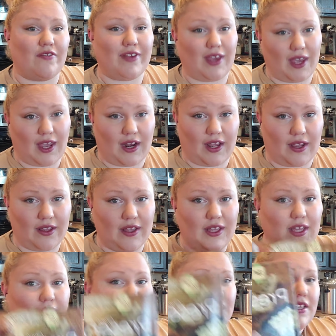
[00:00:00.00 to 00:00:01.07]
Canning.
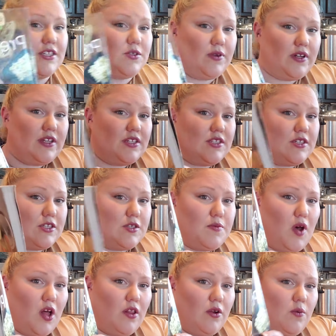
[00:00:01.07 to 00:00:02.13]
This one is the
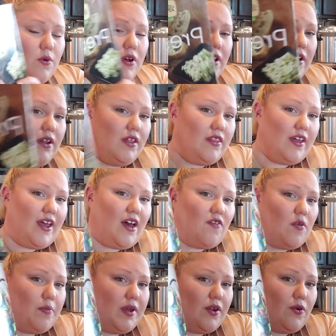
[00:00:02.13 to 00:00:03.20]
smaller one. They have
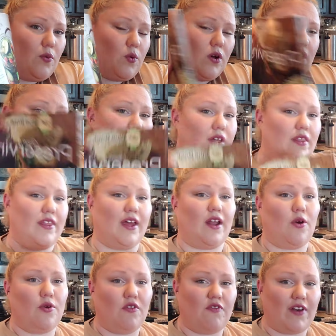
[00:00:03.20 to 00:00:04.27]
a bigger one that I
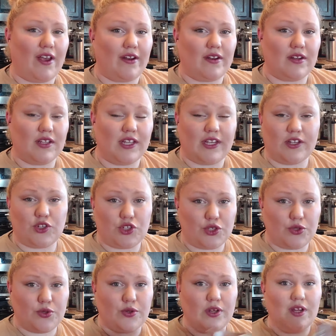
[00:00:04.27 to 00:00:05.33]
will find and link
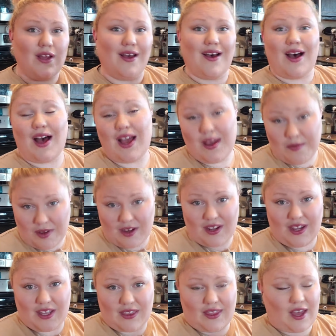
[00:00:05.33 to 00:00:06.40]
to. I am gonna
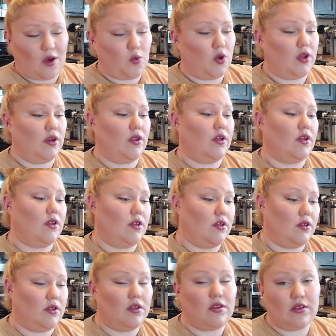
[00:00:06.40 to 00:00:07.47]
get that one
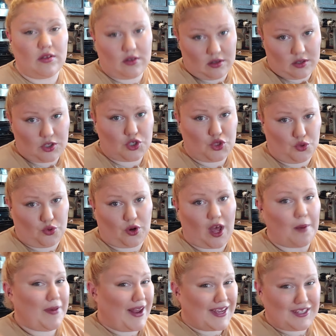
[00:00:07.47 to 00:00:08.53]
soon.
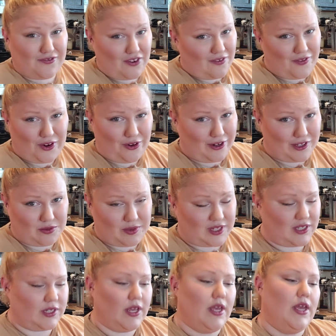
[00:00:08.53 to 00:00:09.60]
I'm gonna ask for it for
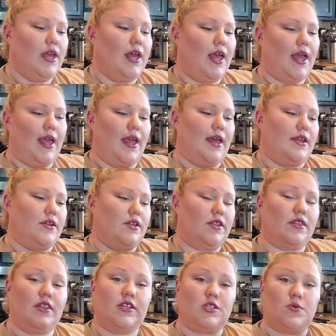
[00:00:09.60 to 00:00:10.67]
Christmas. And
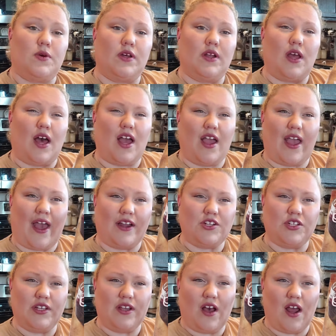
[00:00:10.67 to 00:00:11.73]
this one I
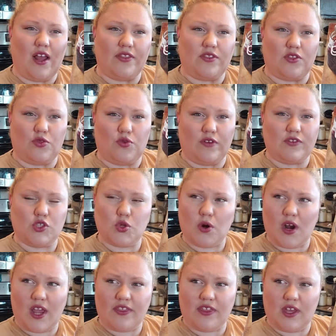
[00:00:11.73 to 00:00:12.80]
actually got at the thrift store,
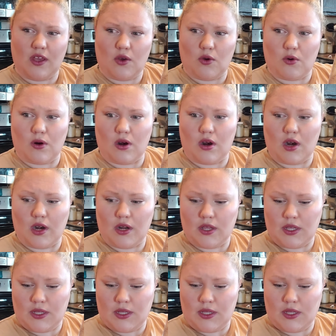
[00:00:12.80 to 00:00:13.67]
I think, or